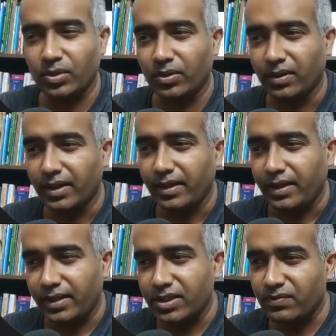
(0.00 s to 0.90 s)
So
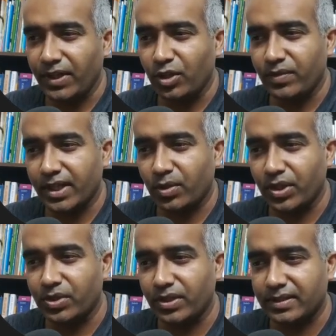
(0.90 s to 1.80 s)
in this video, we are going